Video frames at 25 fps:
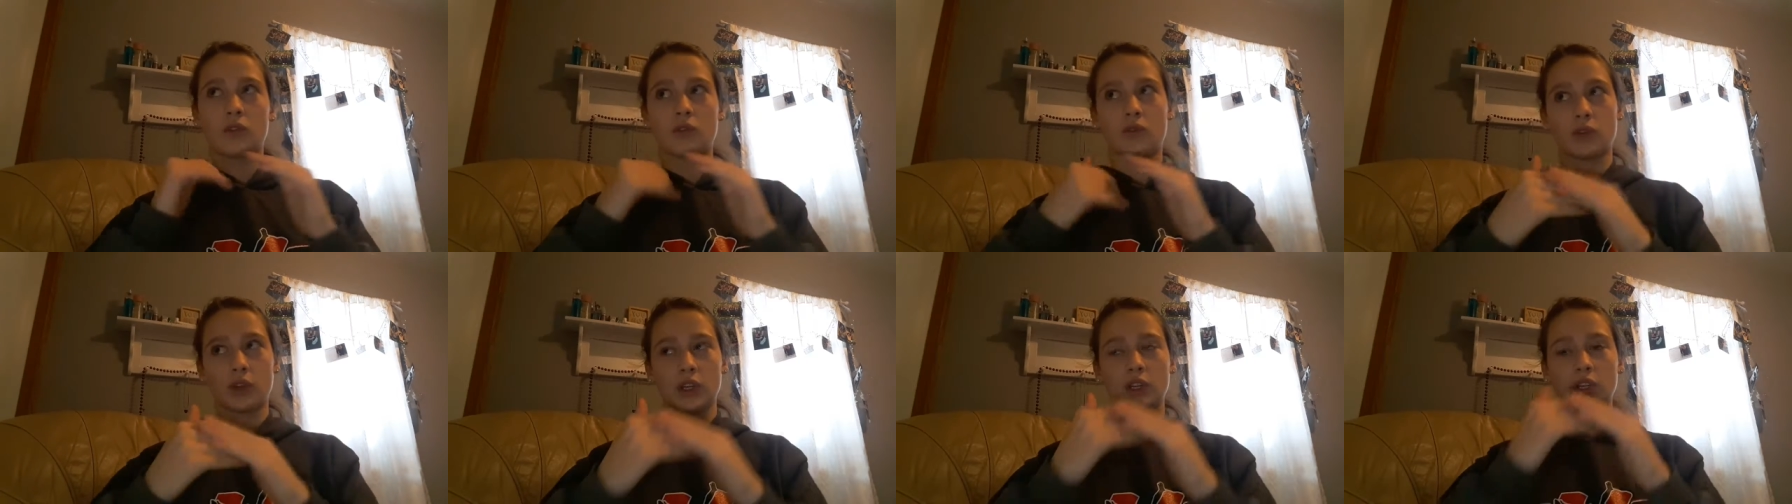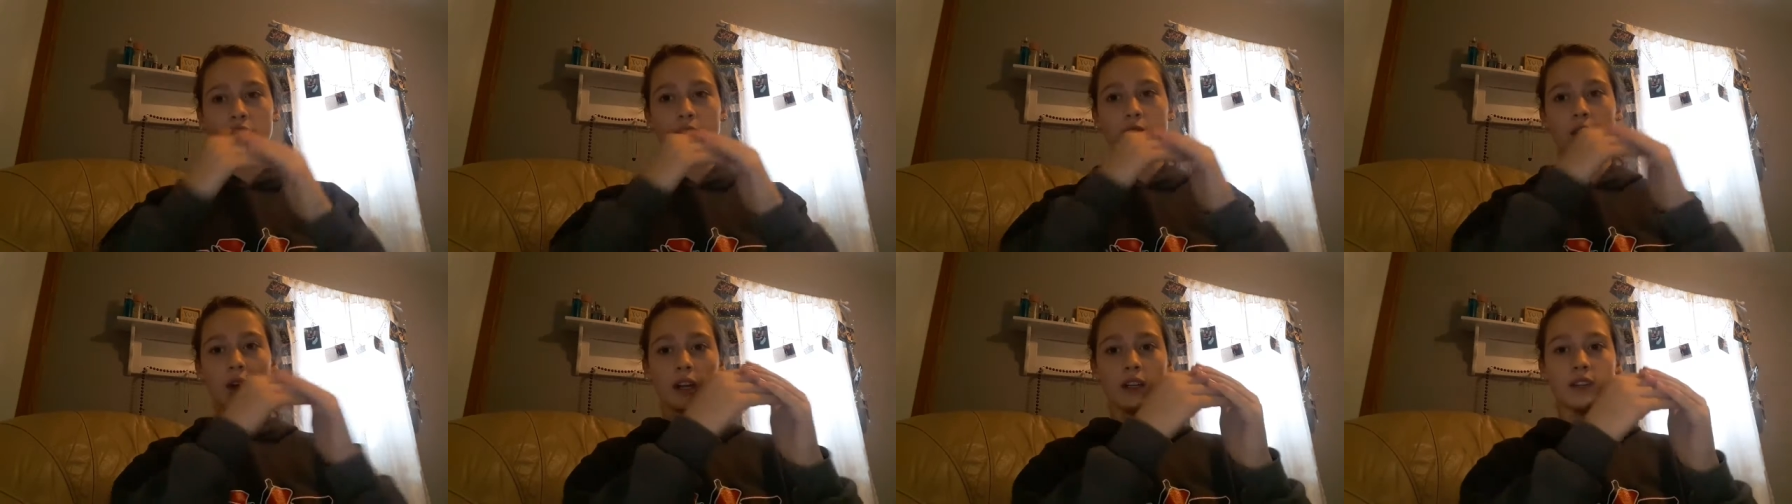three,
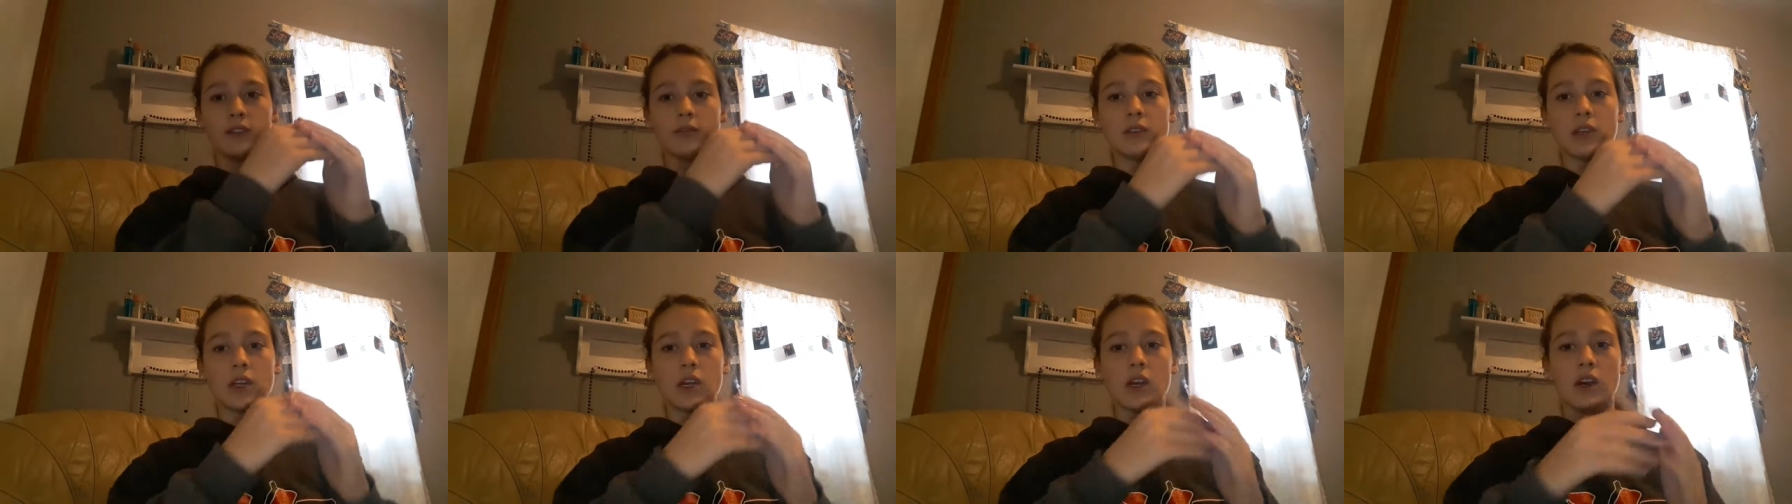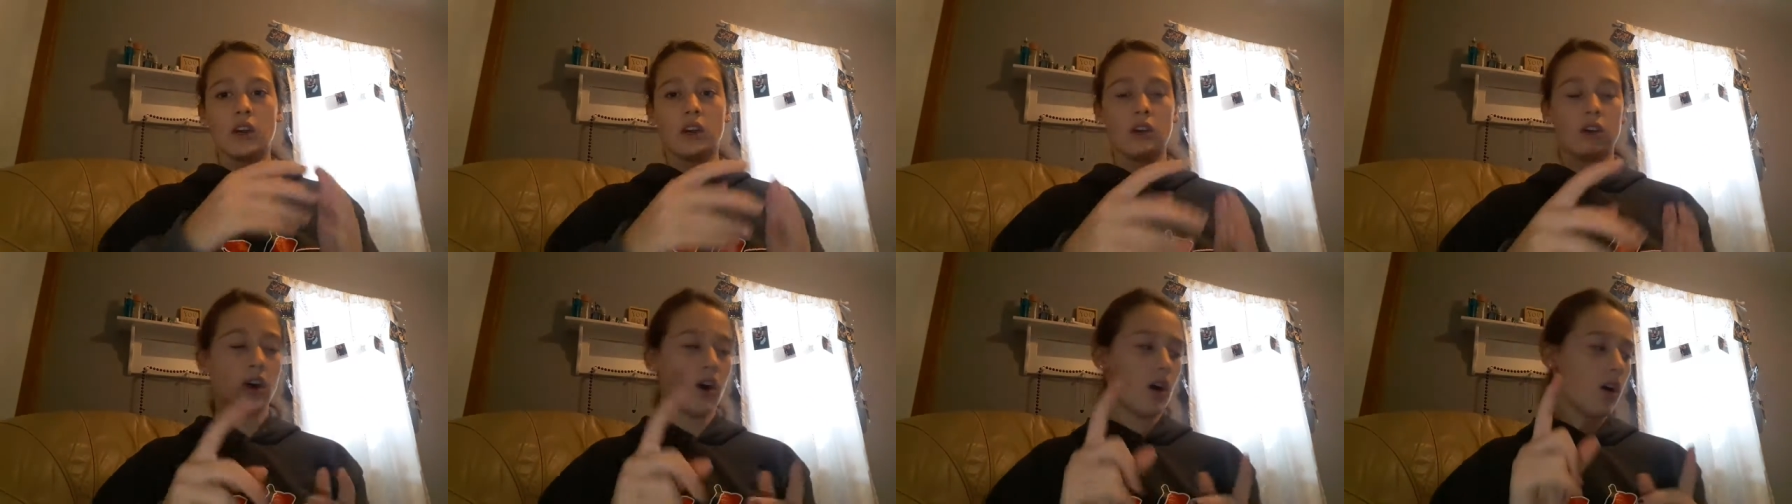two, one
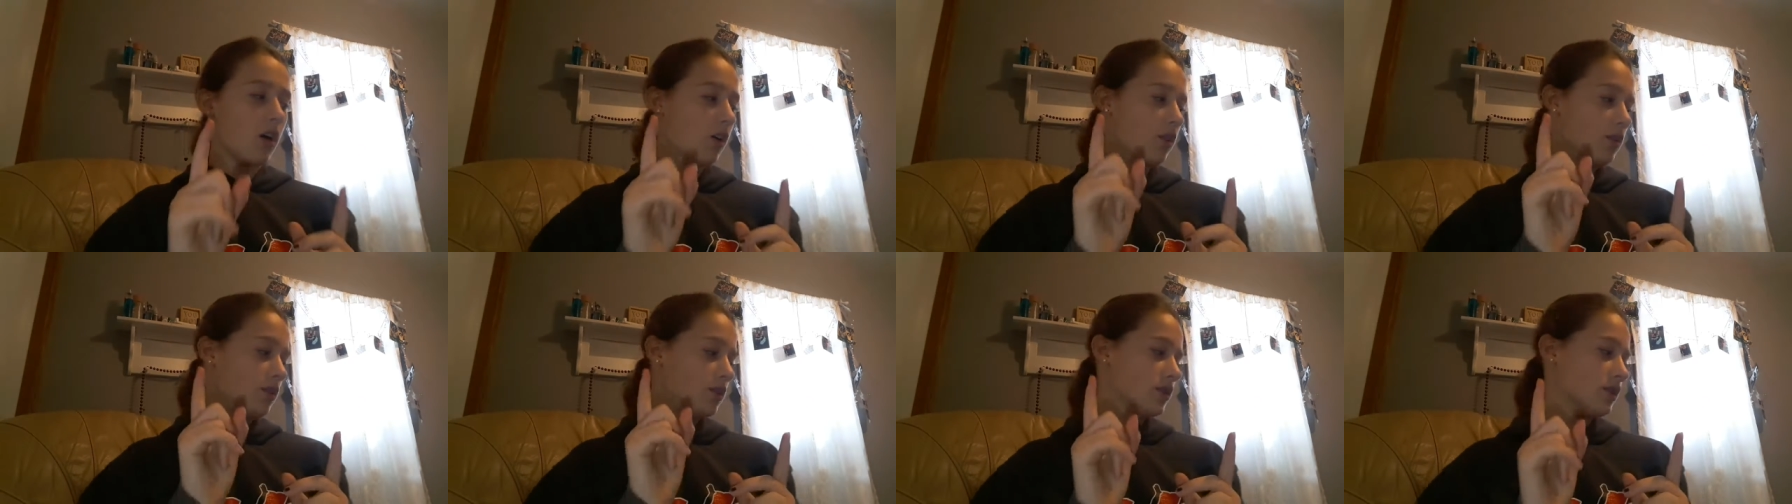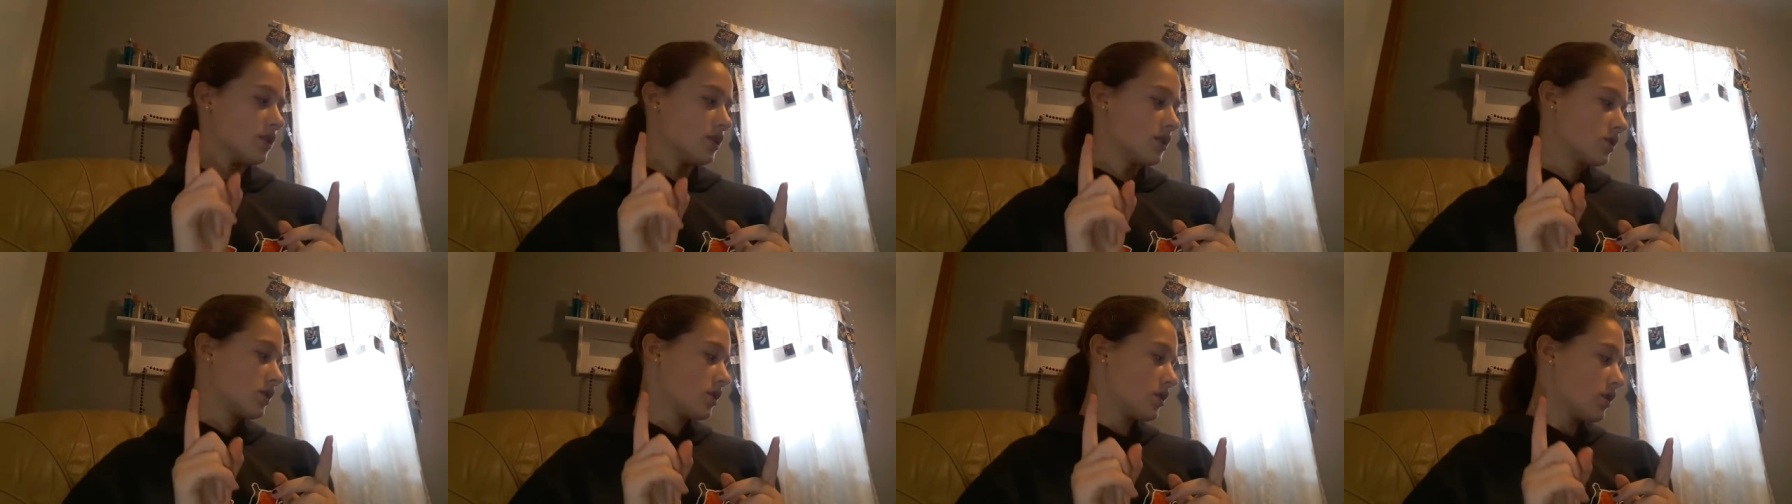
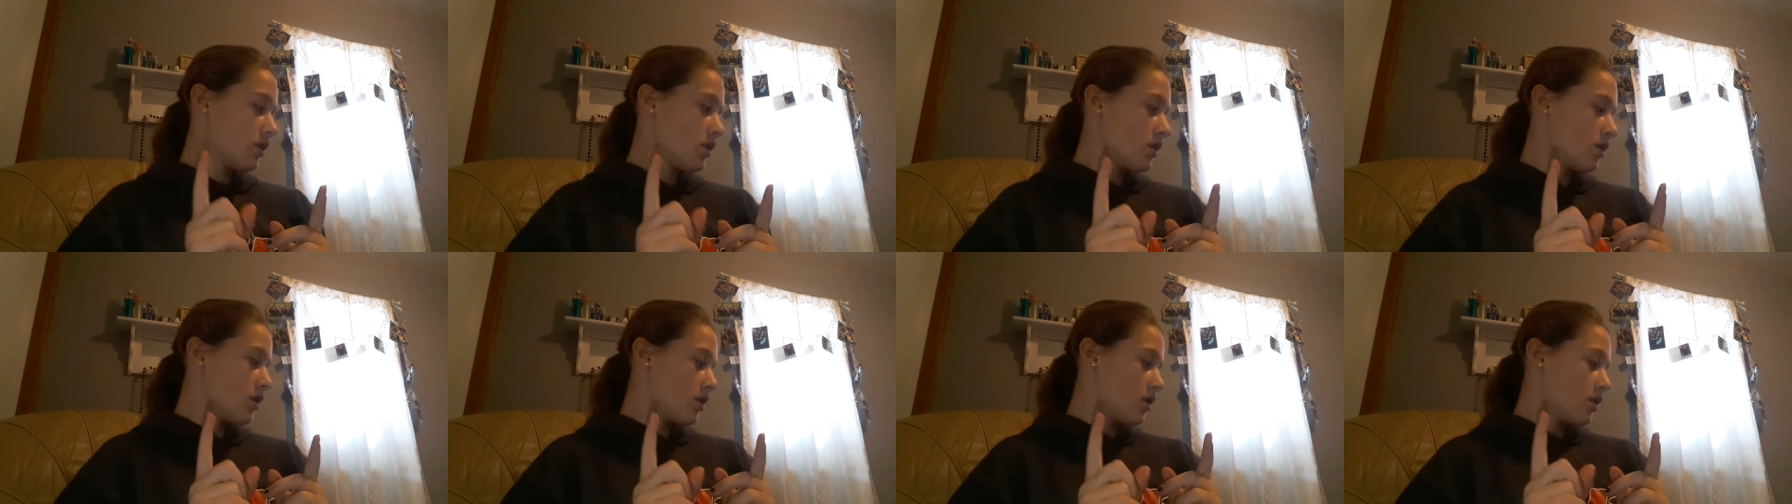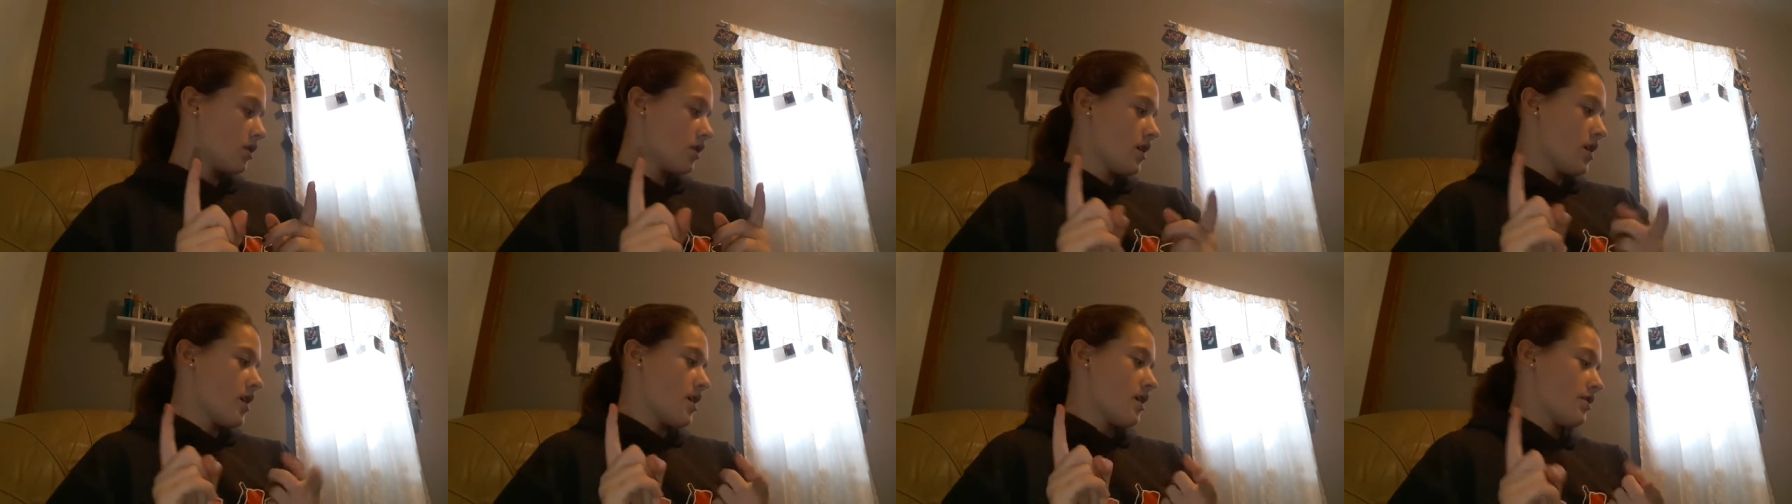goes
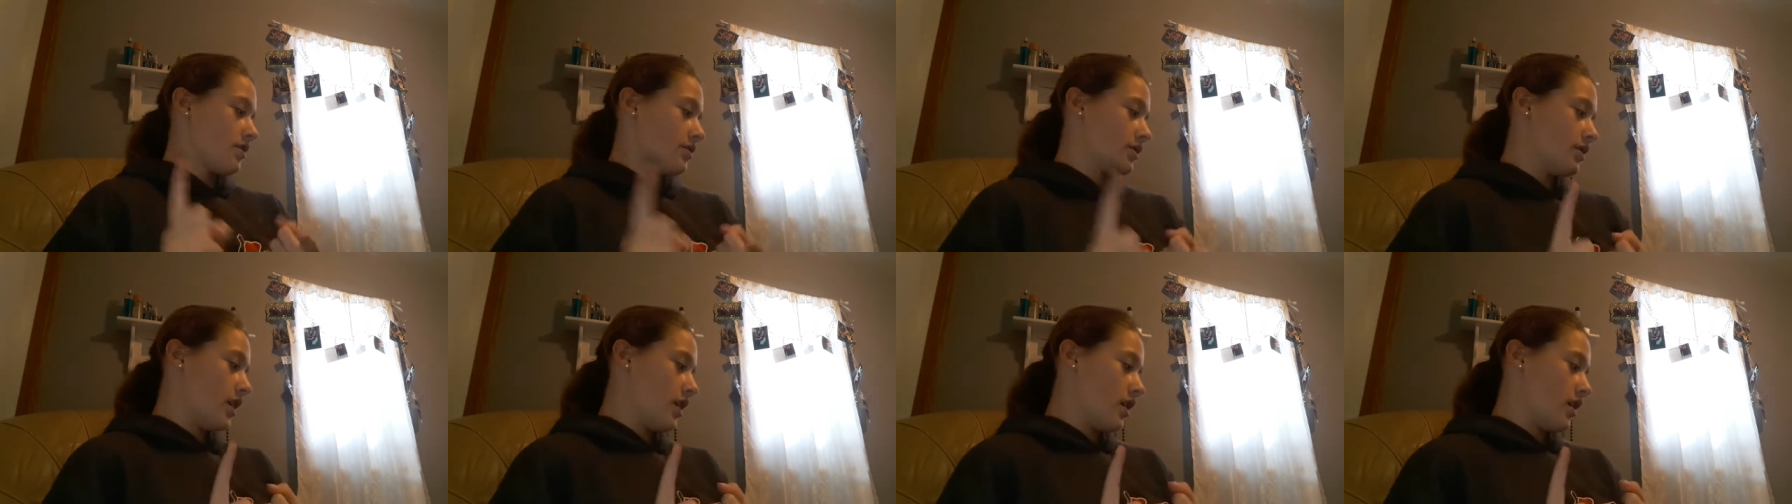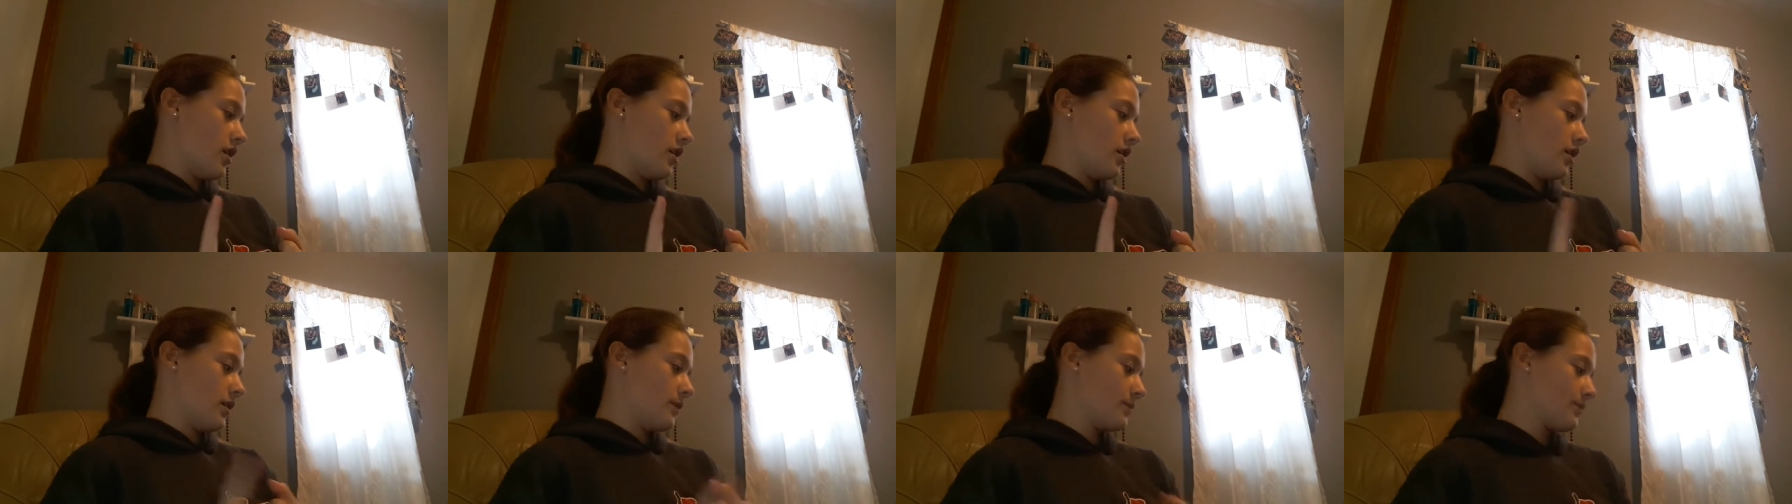
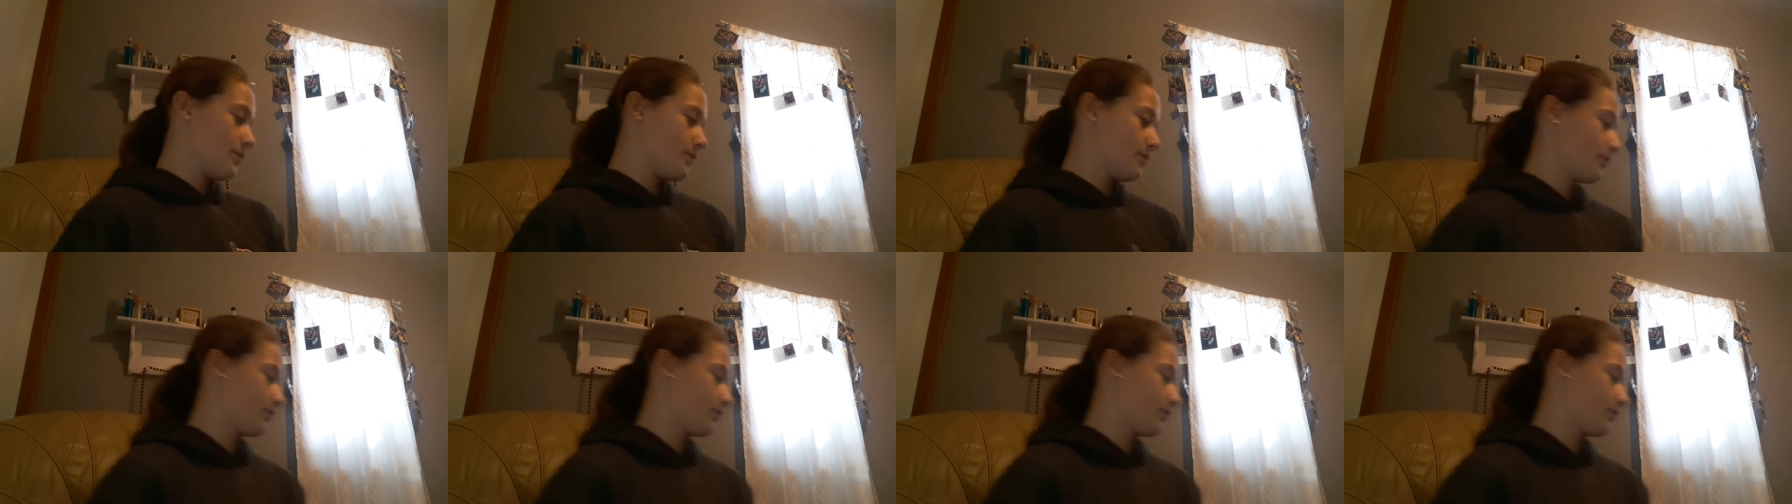the